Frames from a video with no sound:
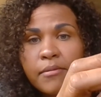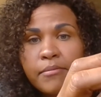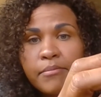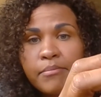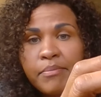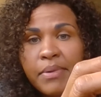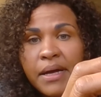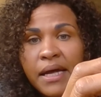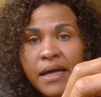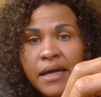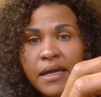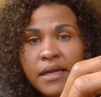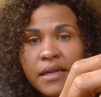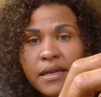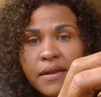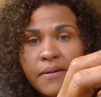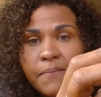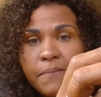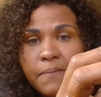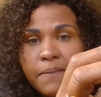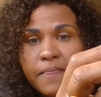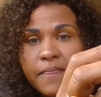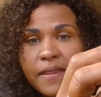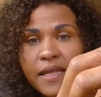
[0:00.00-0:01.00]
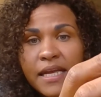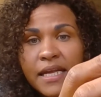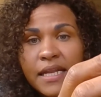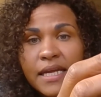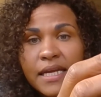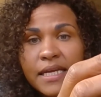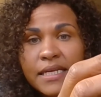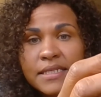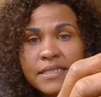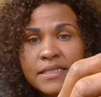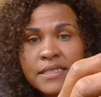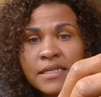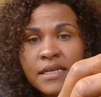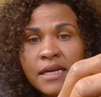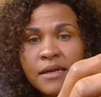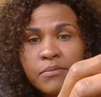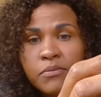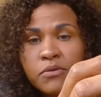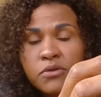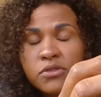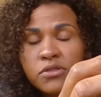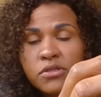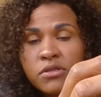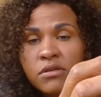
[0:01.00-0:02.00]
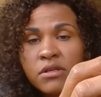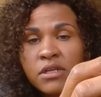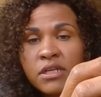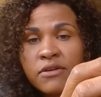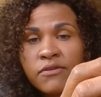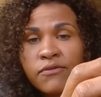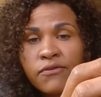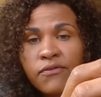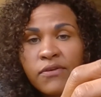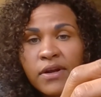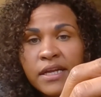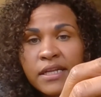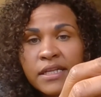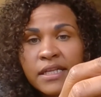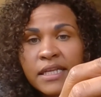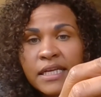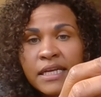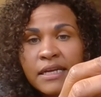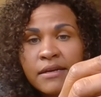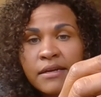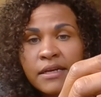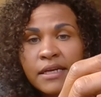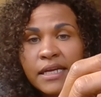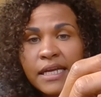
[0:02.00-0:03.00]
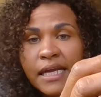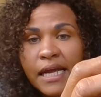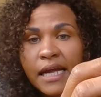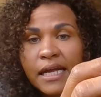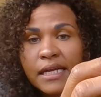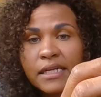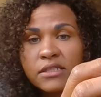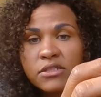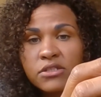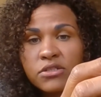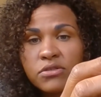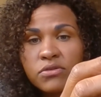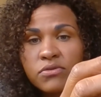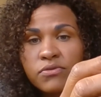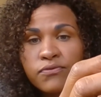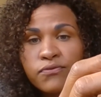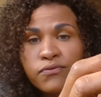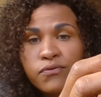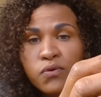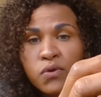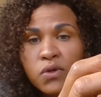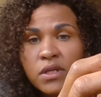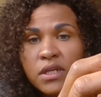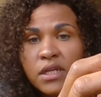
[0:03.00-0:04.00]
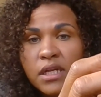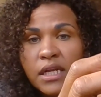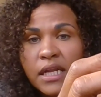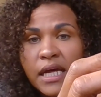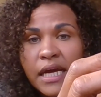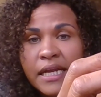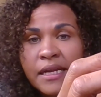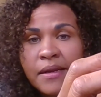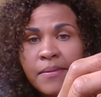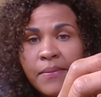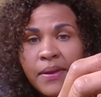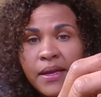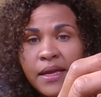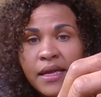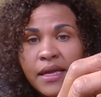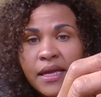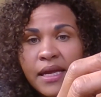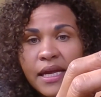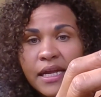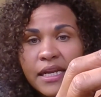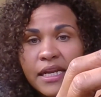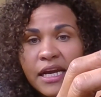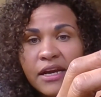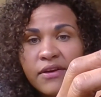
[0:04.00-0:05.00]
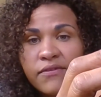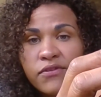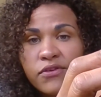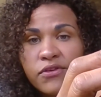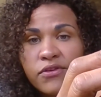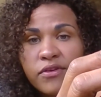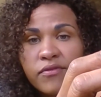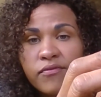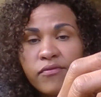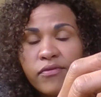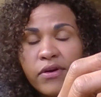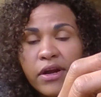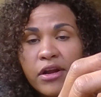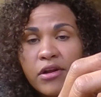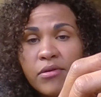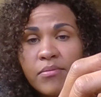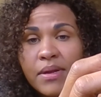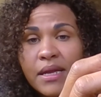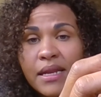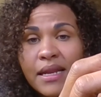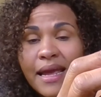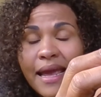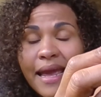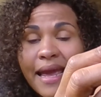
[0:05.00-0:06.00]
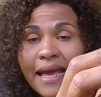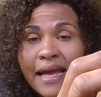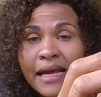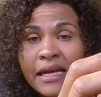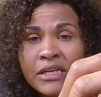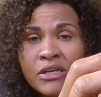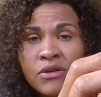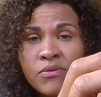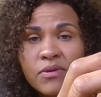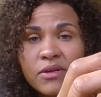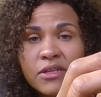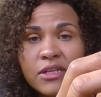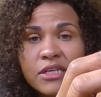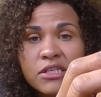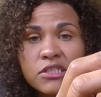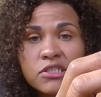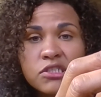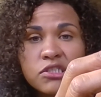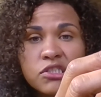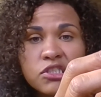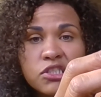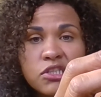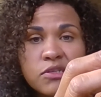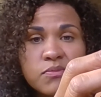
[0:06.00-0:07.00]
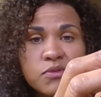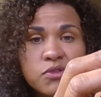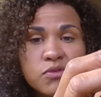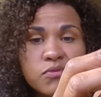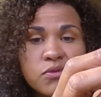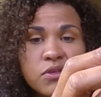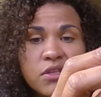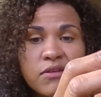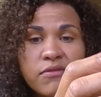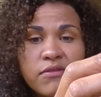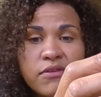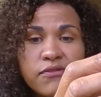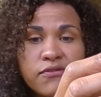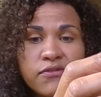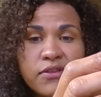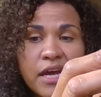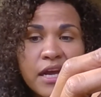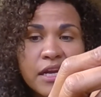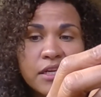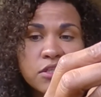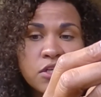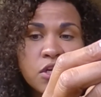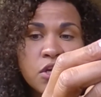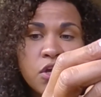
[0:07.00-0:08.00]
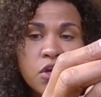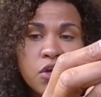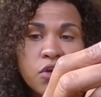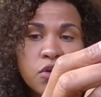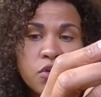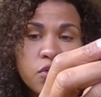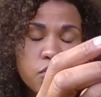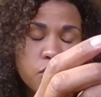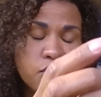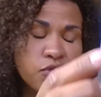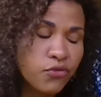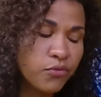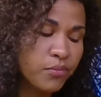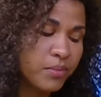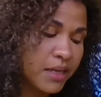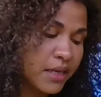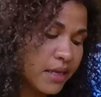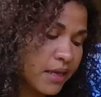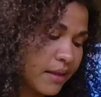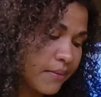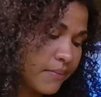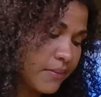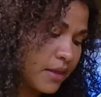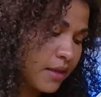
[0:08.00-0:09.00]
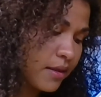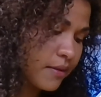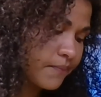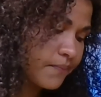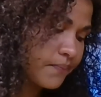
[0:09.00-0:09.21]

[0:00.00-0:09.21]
but it is an opportunity to finally get into full alignment and have your environment and your relationships really reflect who you're becoming.